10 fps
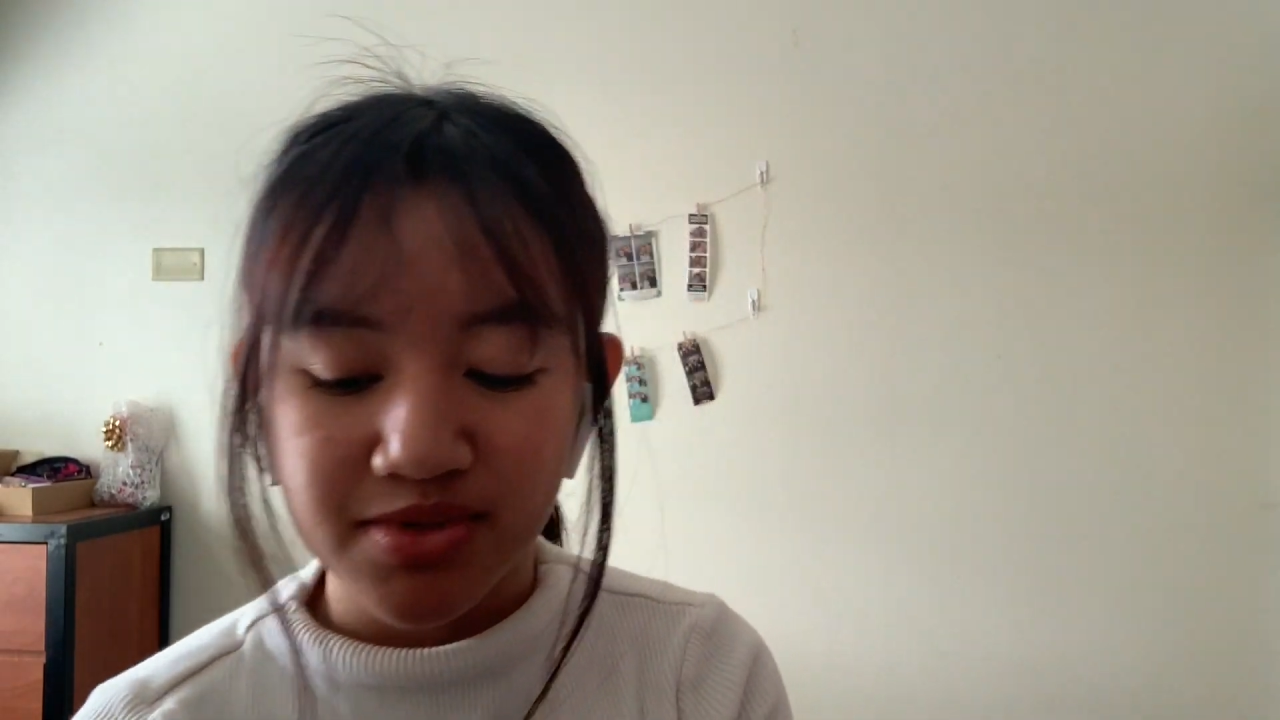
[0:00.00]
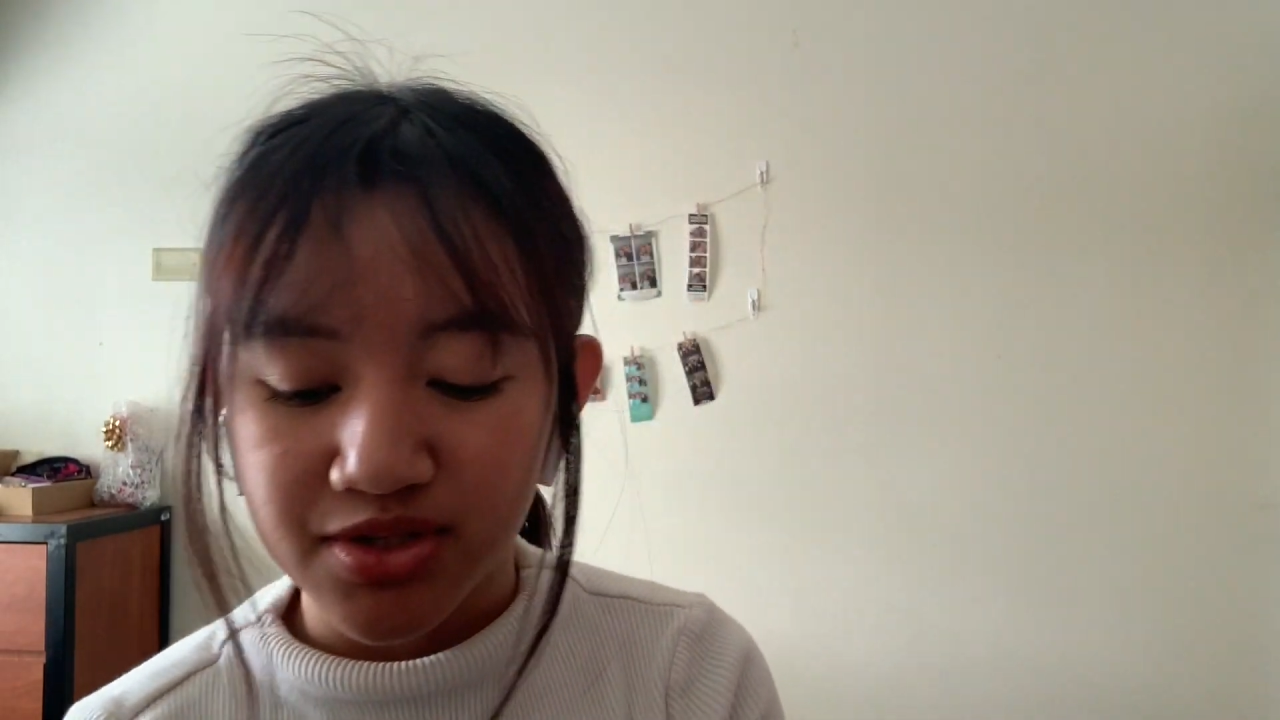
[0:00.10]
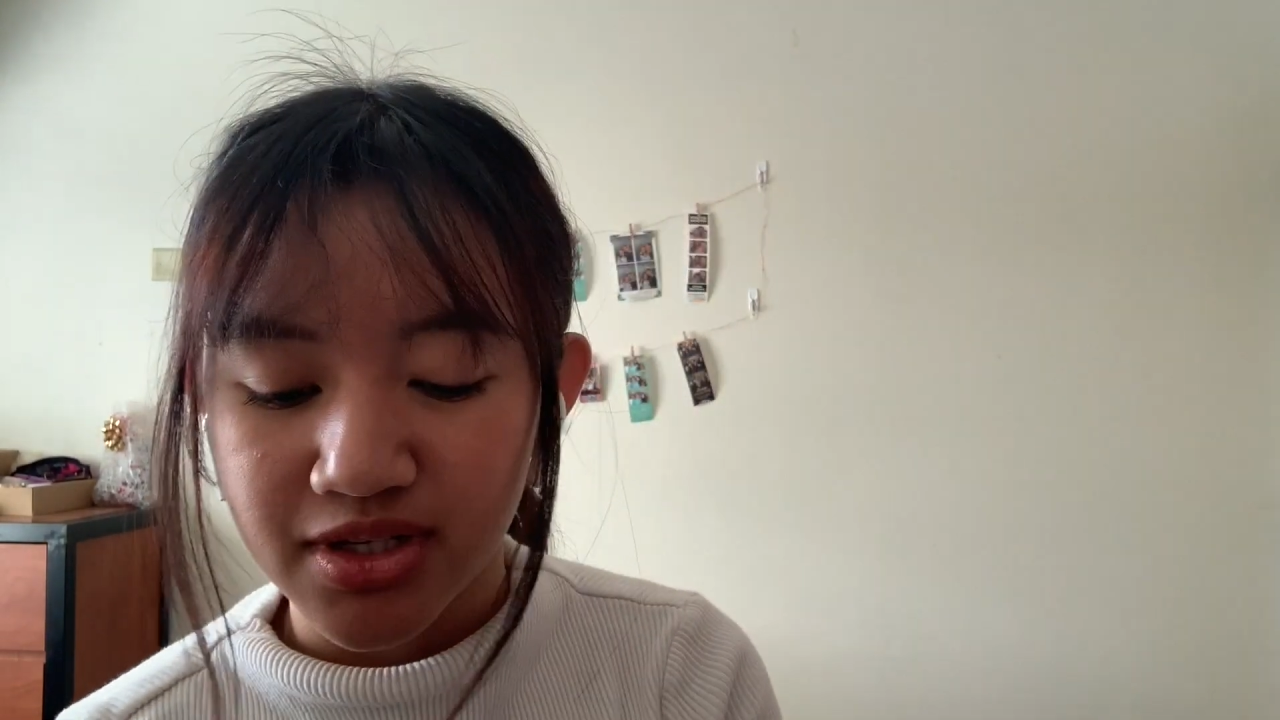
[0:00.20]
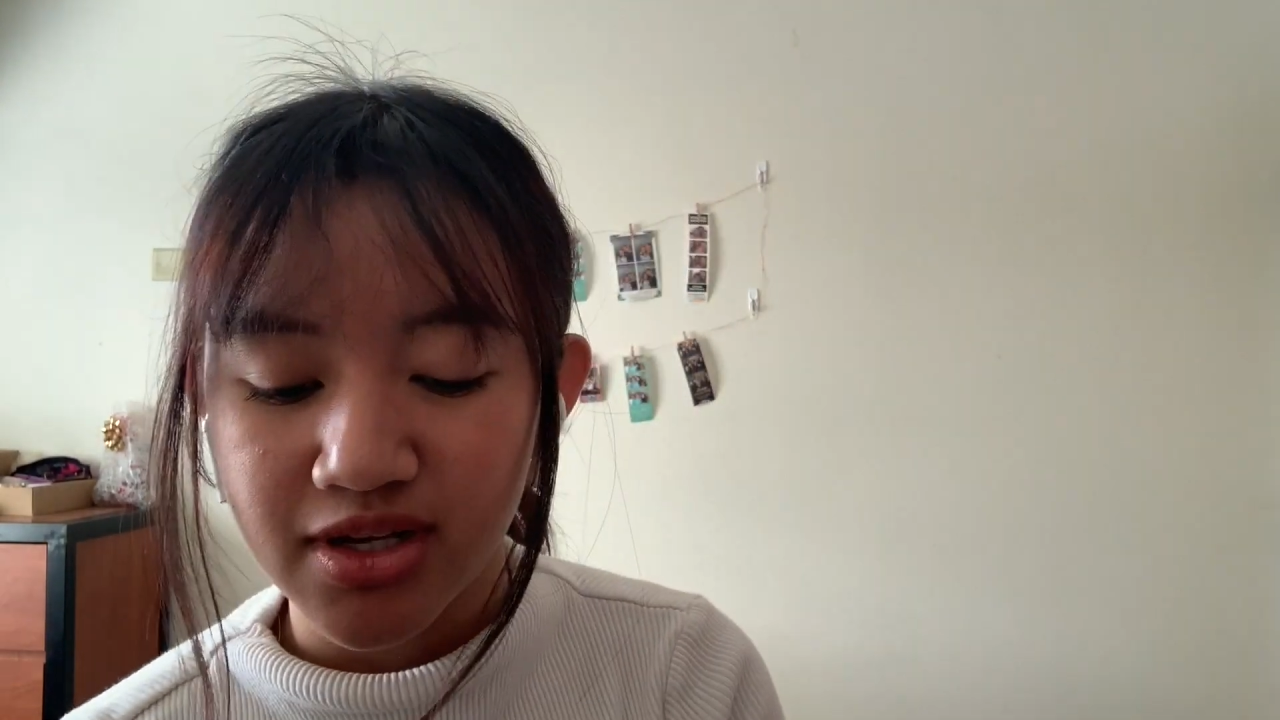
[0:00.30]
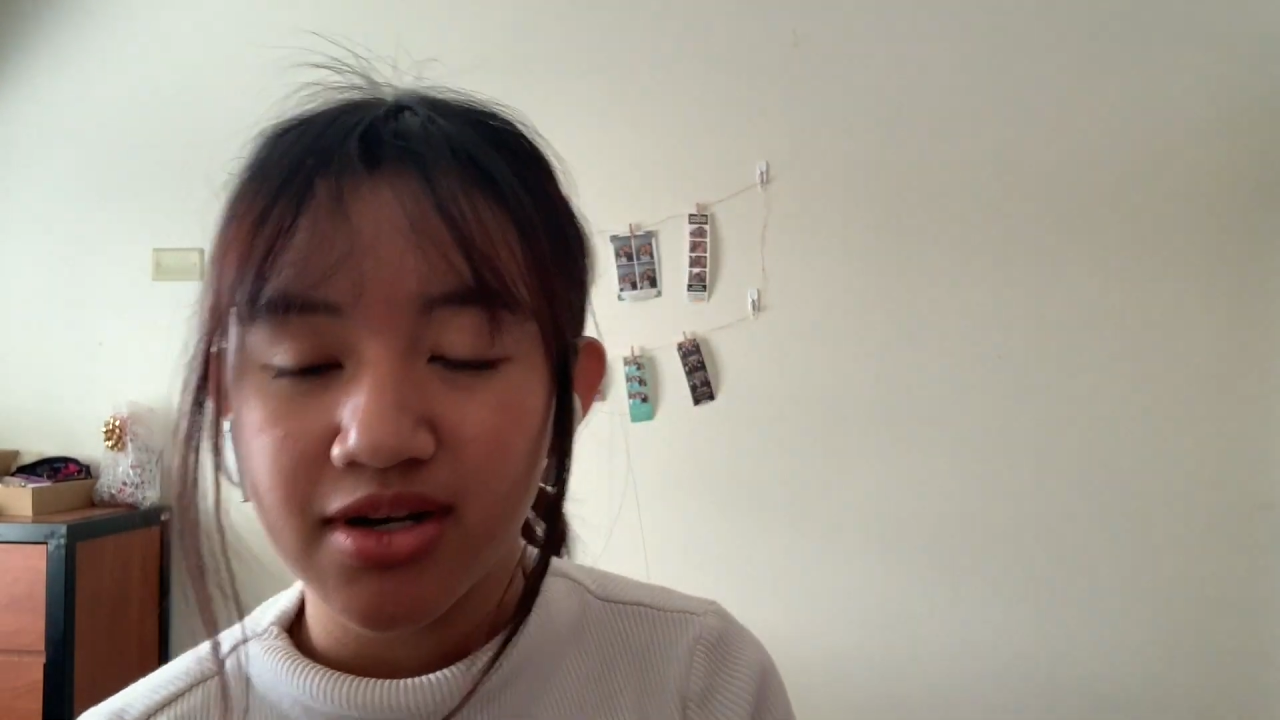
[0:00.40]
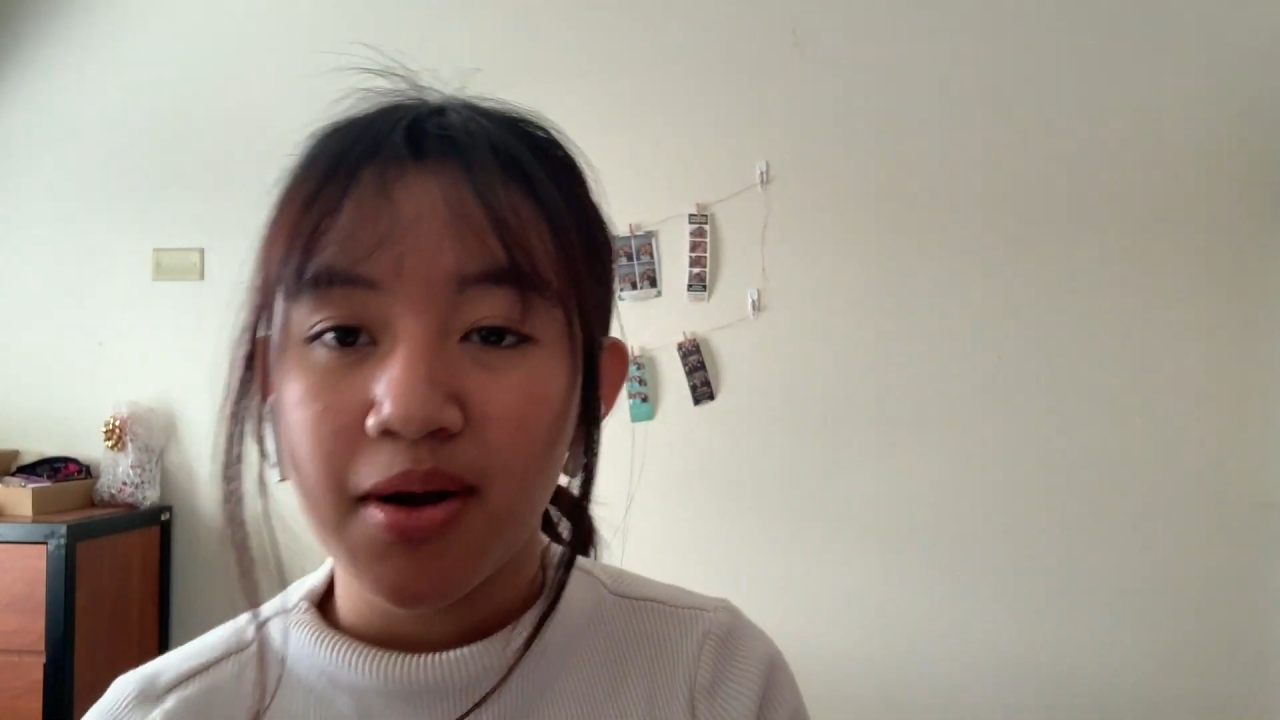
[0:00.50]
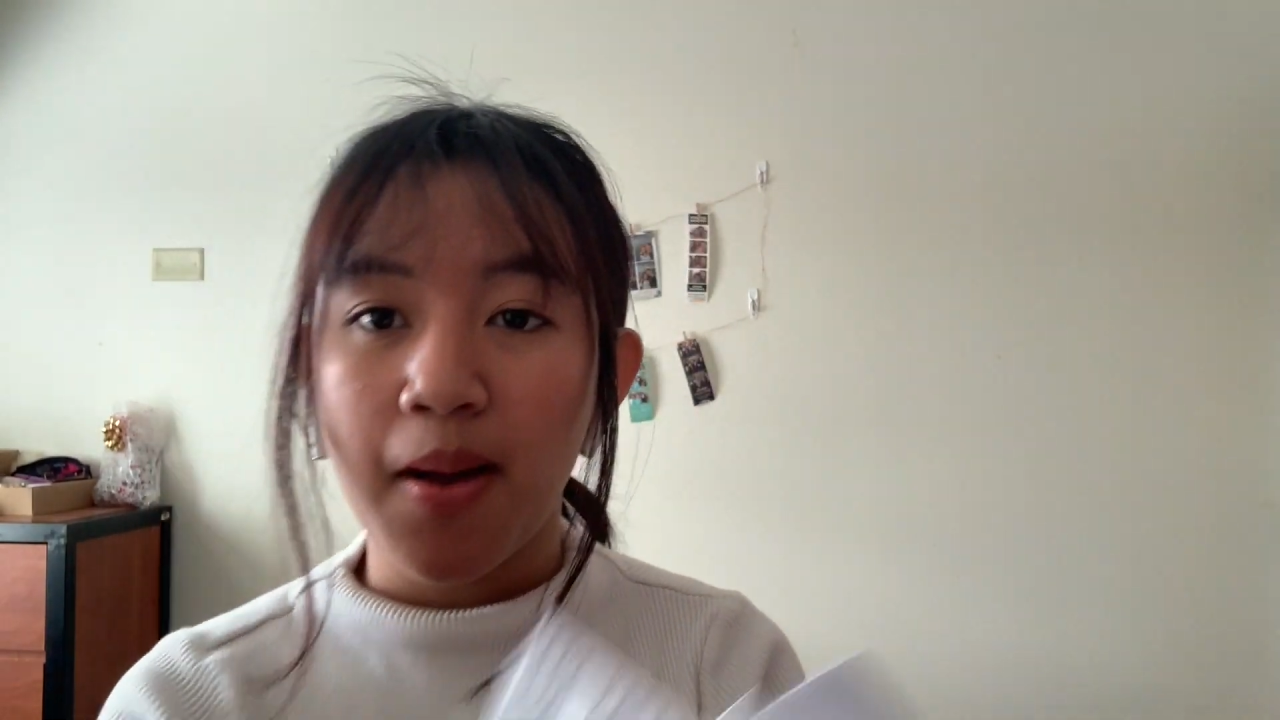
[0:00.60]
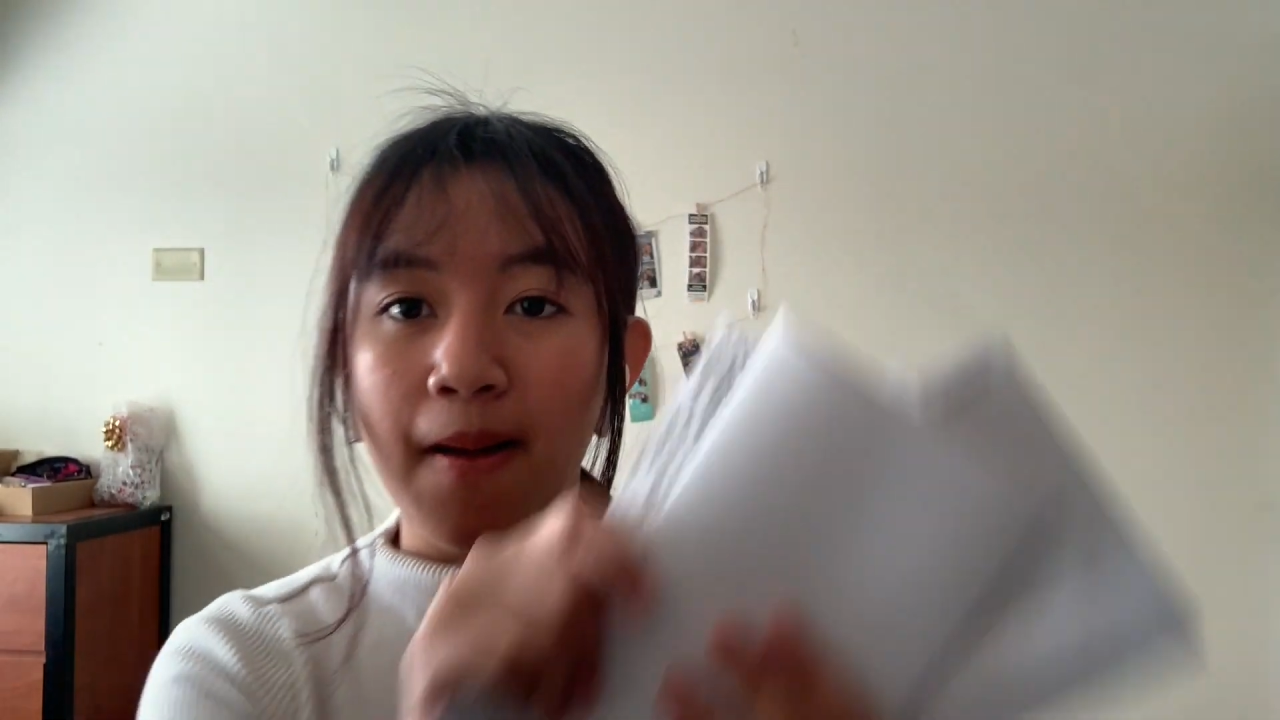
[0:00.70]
earlier.